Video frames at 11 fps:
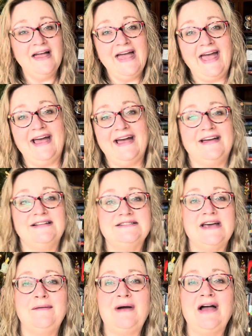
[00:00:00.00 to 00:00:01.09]
And
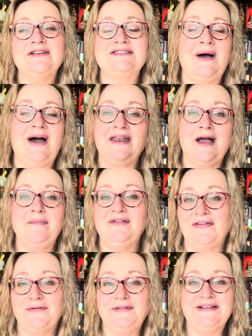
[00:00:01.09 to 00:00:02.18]
I also had a couple of
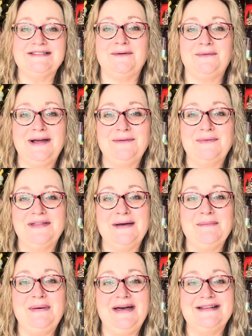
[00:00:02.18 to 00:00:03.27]
other things that were in with
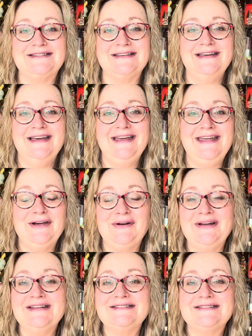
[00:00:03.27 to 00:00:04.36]
it, but here
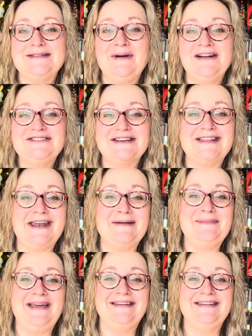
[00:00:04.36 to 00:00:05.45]
is the project that I
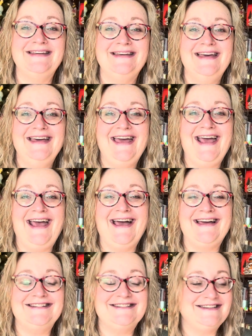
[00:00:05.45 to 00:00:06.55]
made.
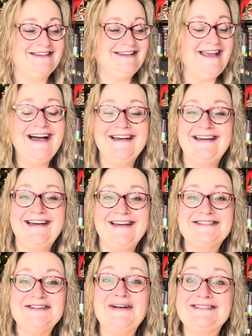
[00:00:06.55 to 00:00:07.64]
And yeah,
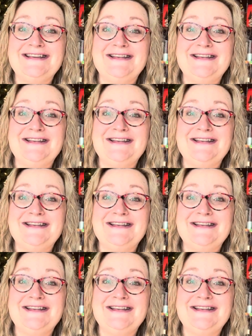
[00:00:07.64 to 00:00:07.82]
so I'll see you